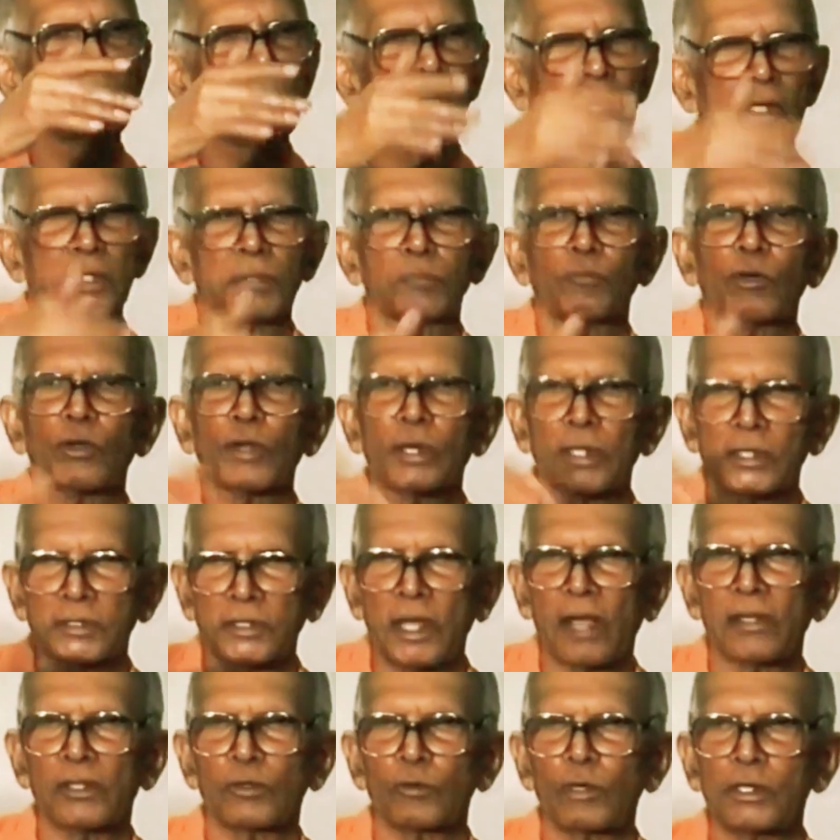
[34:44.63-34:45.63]
Max Muller
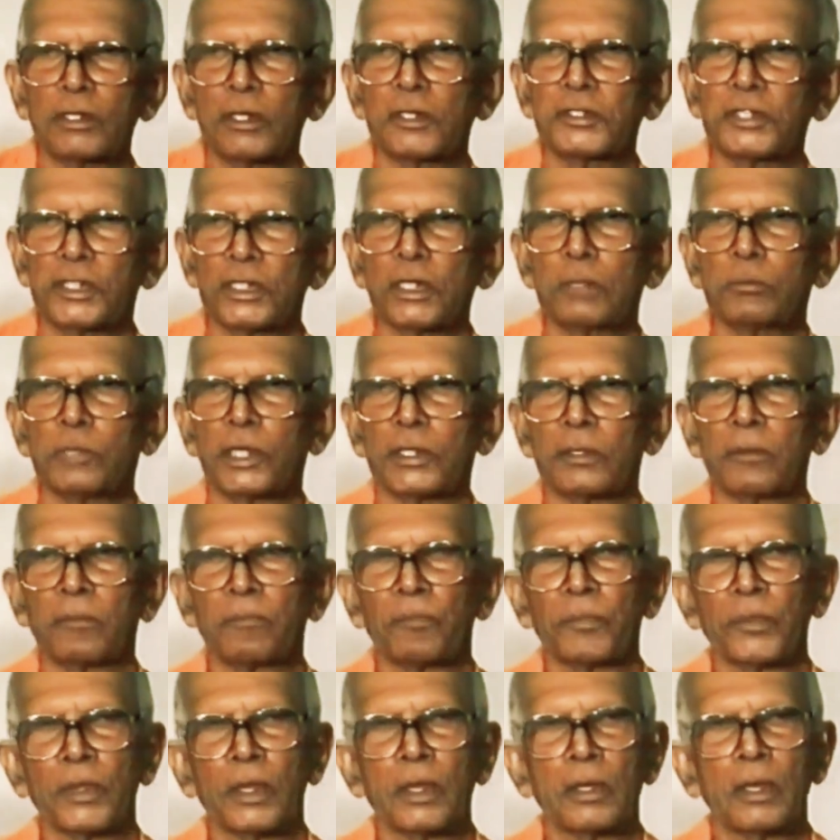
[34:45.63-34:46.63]
is actually a German
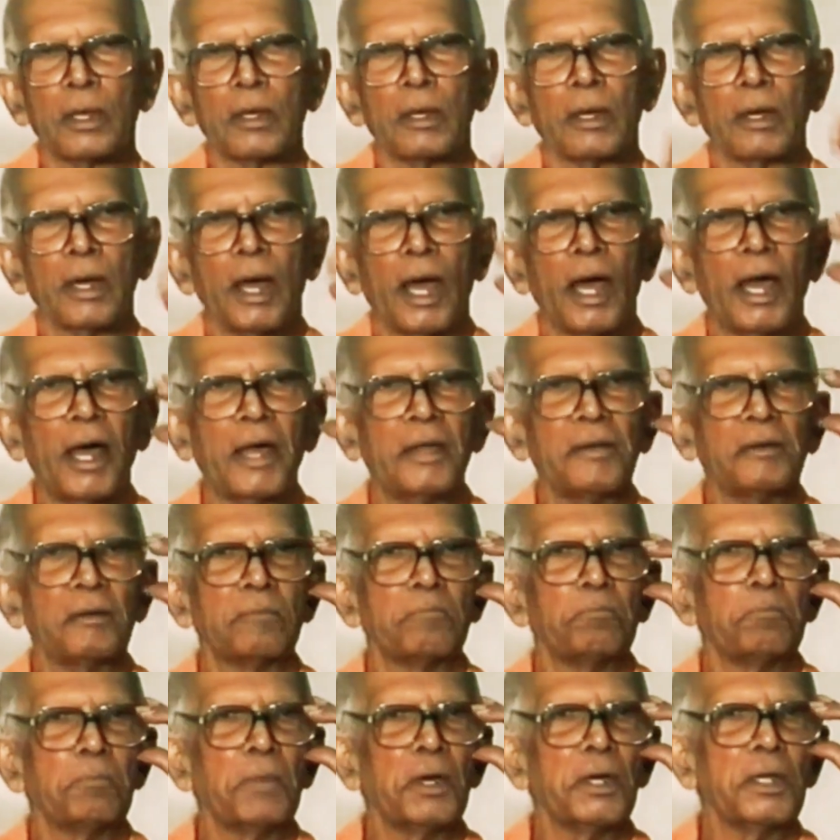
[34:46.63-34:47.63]
and
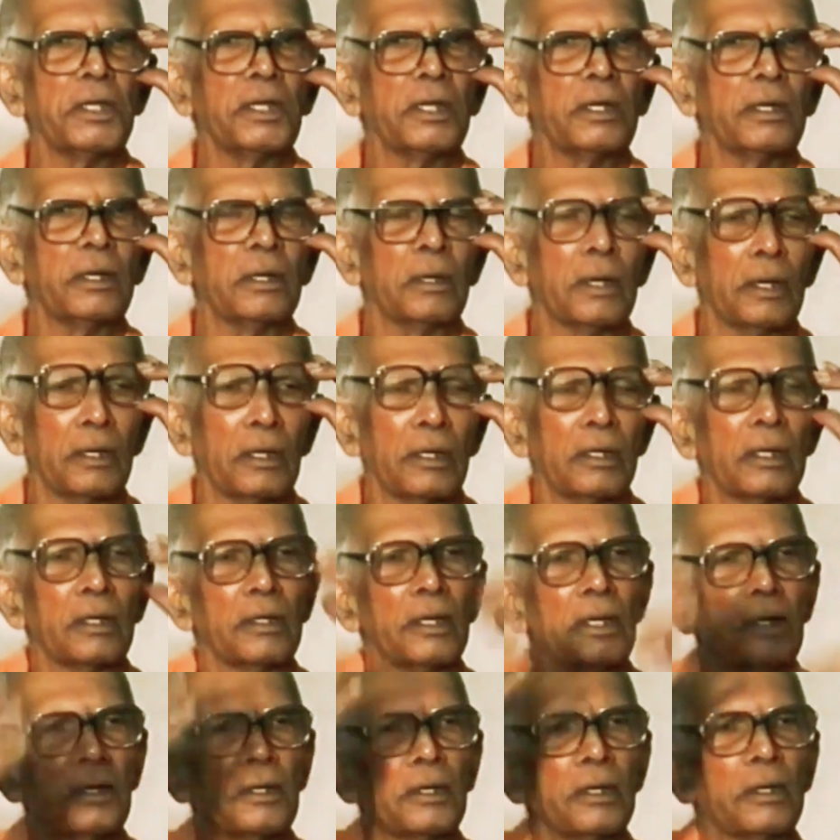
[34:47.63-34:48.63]
many
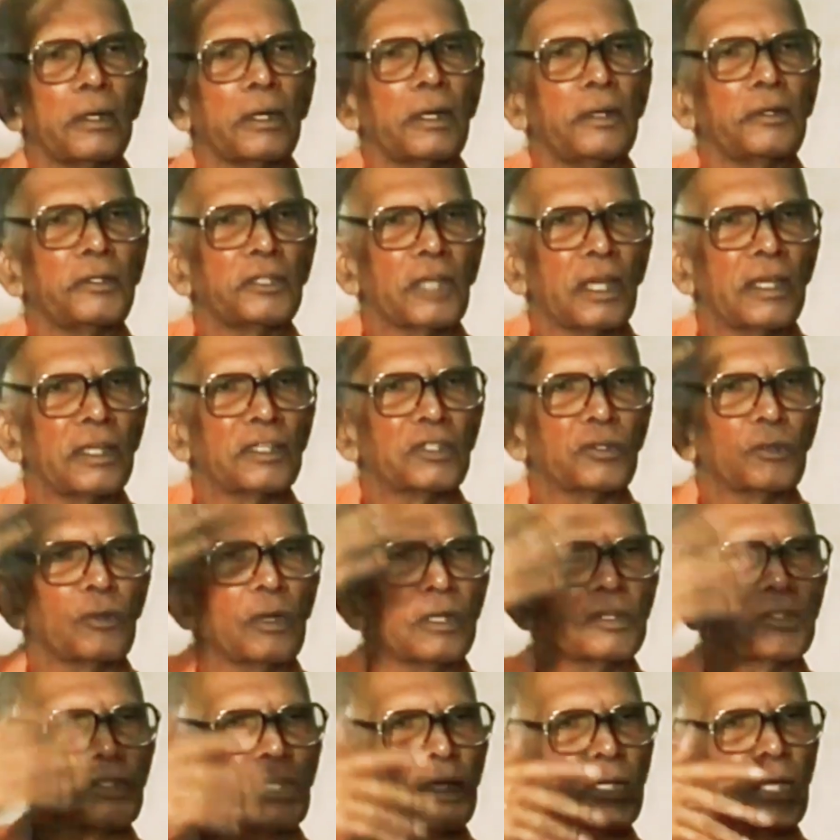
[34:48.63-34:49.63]
in
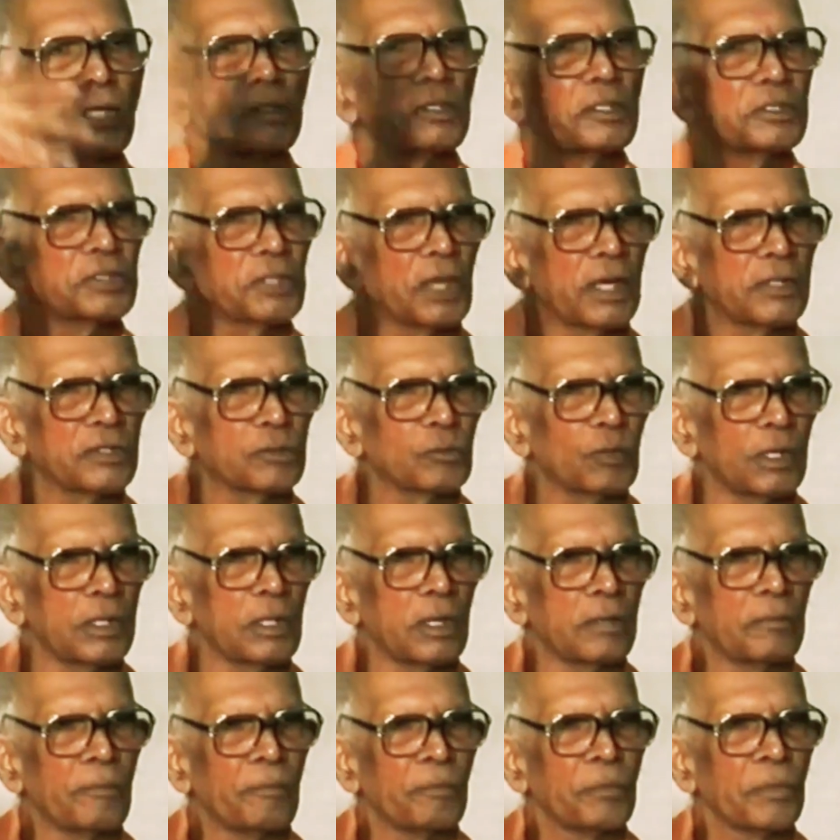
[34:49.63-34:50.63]
intellectuals and others as
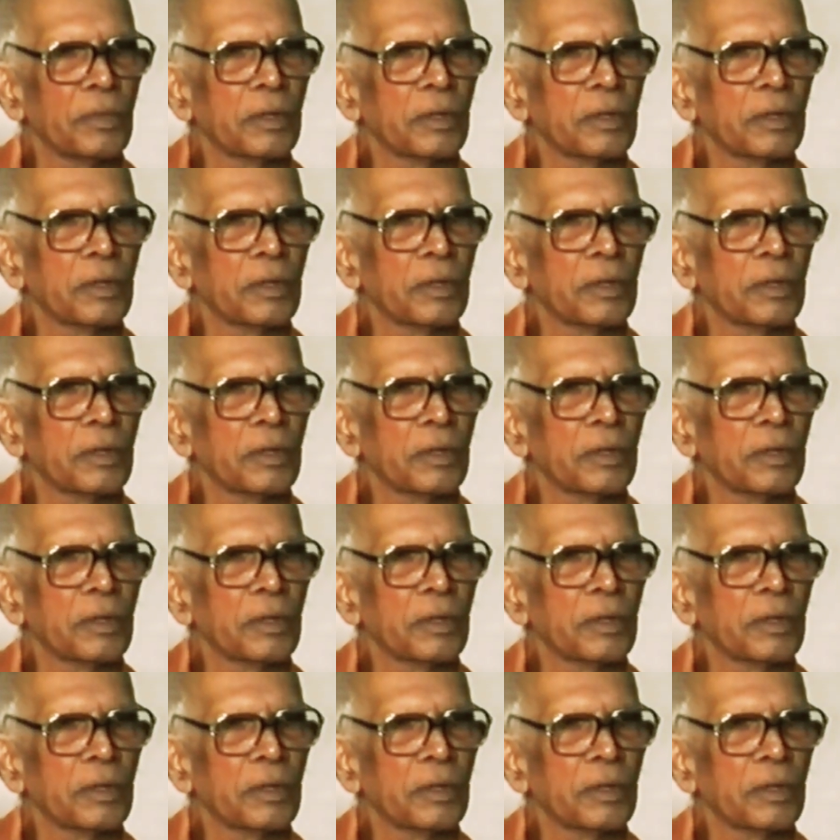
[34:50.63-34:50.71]
well.